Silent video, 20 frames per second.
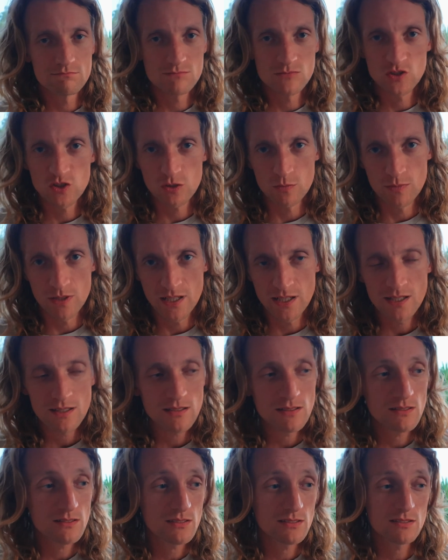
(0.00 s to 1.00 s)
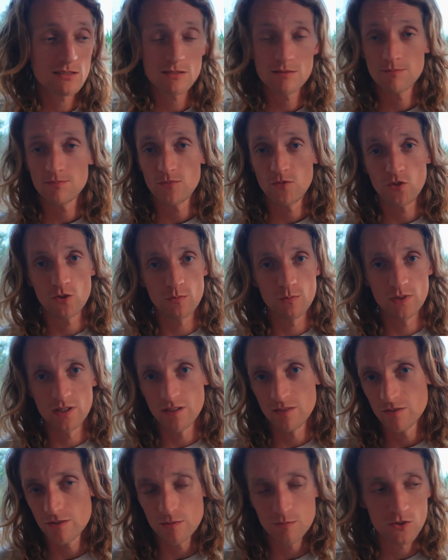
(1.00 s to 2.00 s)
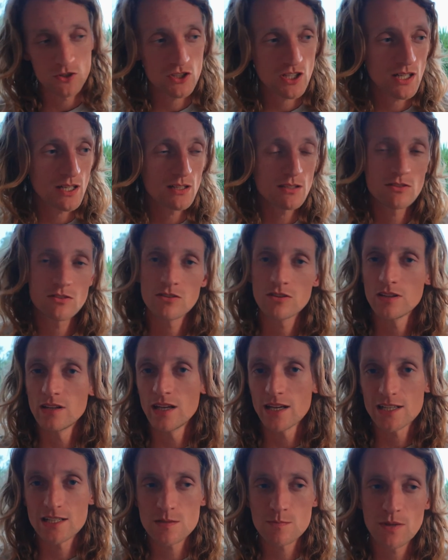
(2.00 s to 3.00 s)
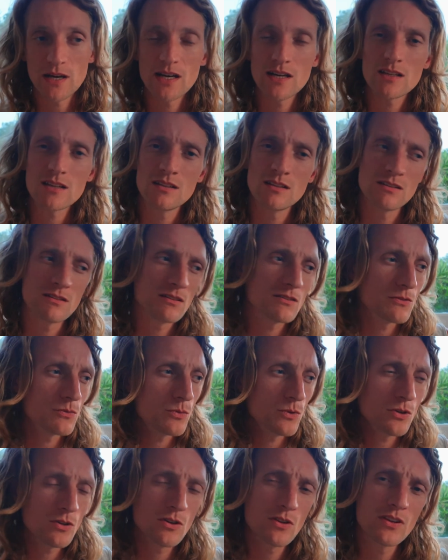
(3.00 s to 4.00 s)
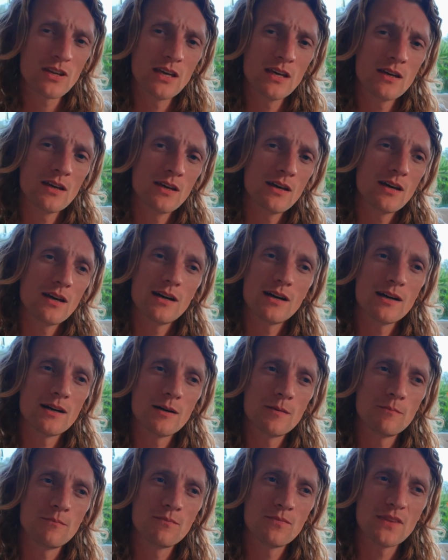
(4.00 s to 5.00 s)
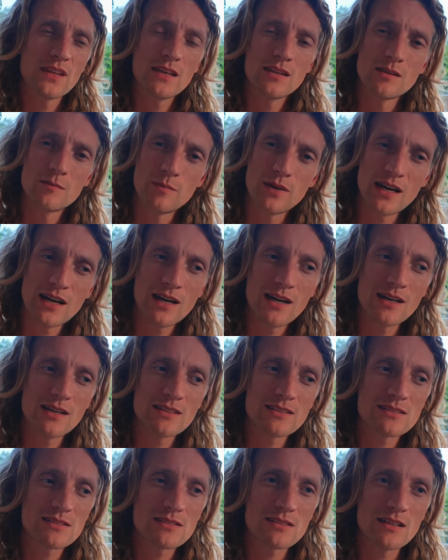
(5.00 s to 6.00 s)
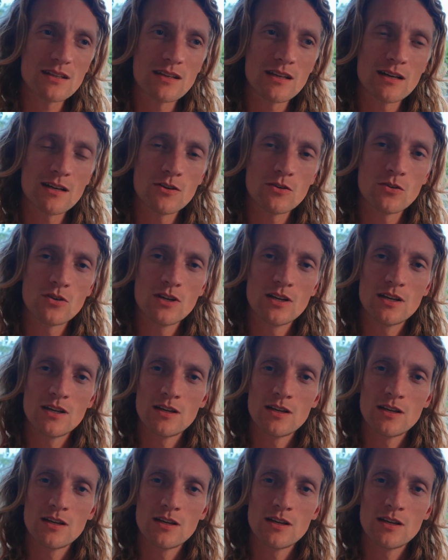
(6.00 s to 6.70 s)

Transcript: somebody else, somebody from your childhood, an ex-partner, the world, in the past, and how